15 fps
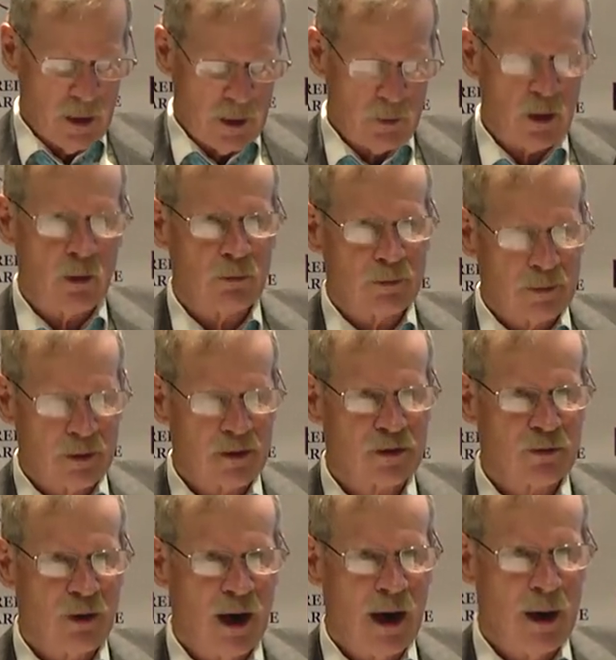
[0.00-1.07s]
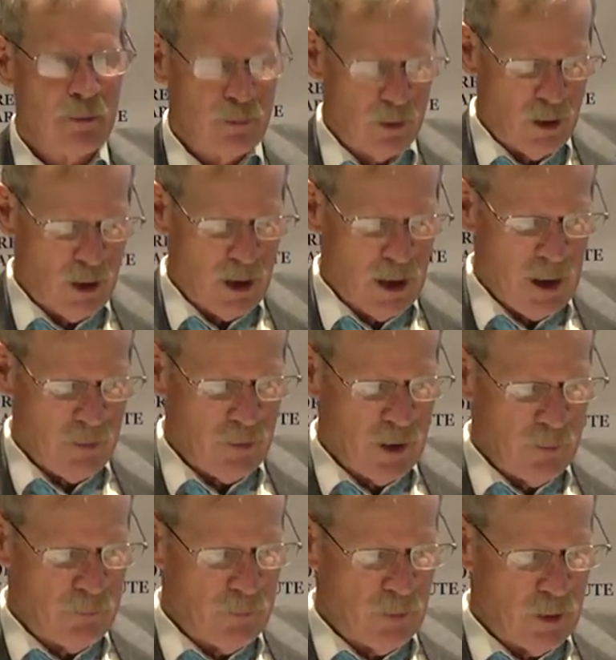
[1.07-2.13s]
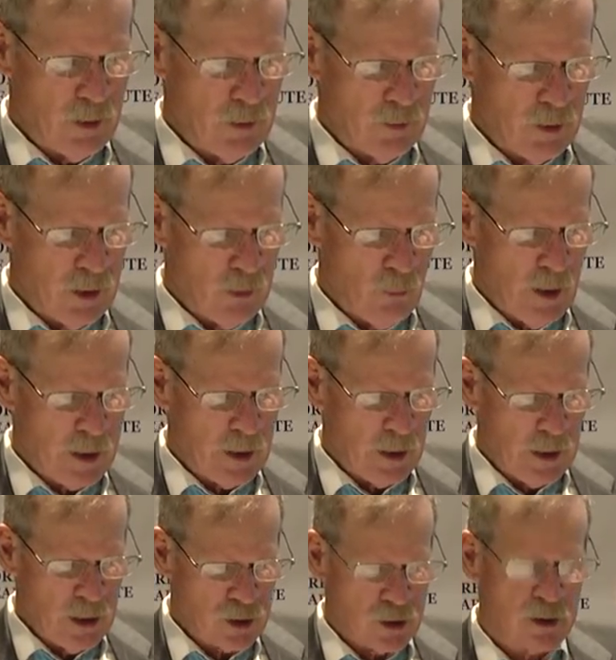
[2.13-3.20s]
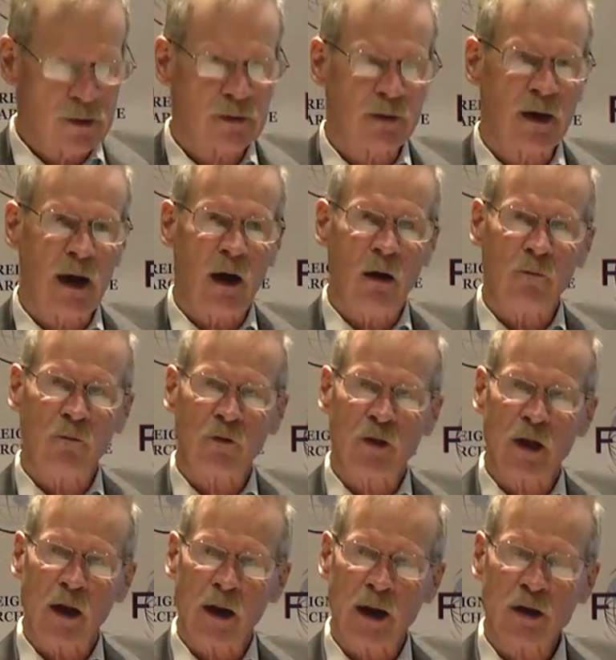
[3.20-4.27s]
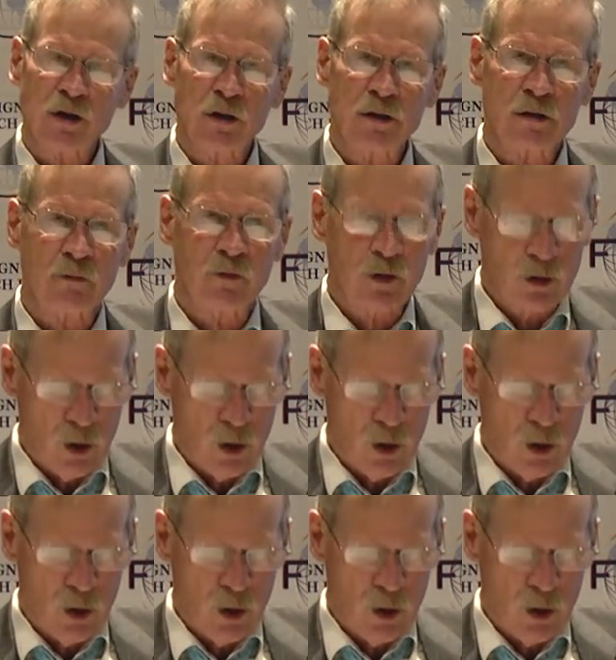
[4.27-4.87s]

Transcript: I'm going to describe the regulations now for the elections of the